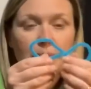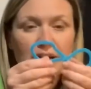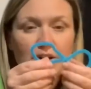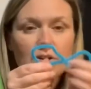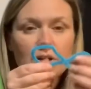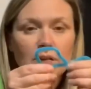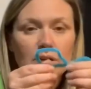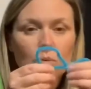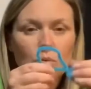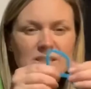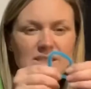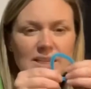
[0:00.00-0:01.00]
Mine are, a,
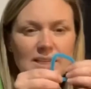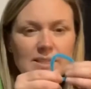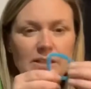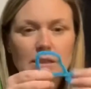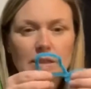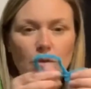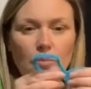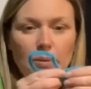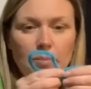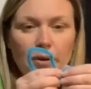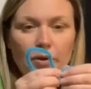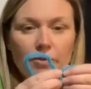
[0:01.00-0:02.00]
one side's a little
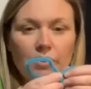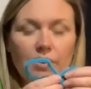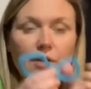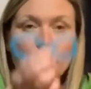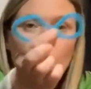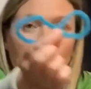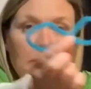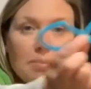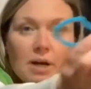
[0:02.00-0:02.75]
bit bigger than the other one,